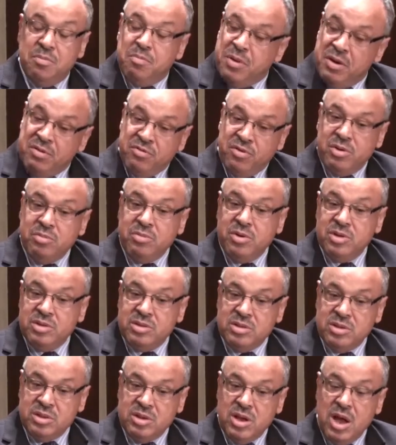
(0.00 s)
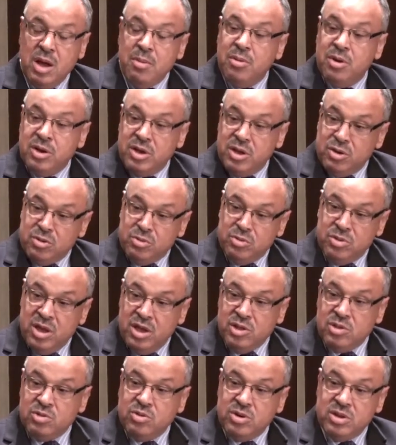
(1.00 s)
performance among the
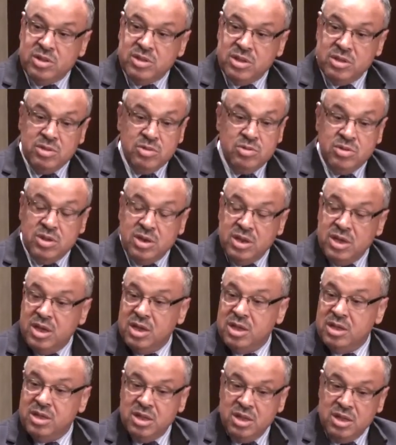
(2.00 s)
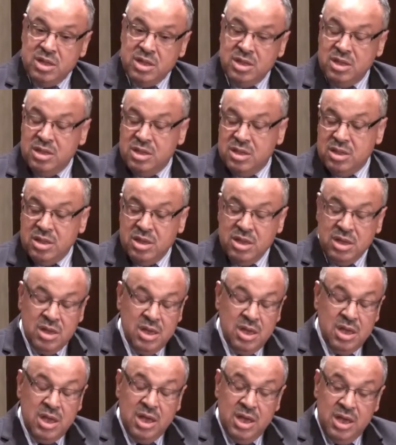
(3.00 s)
insurance industry in the
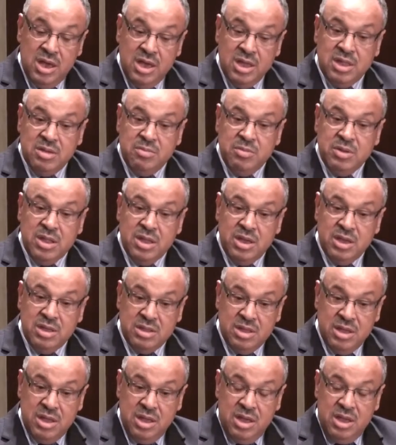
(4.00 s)
Middle East.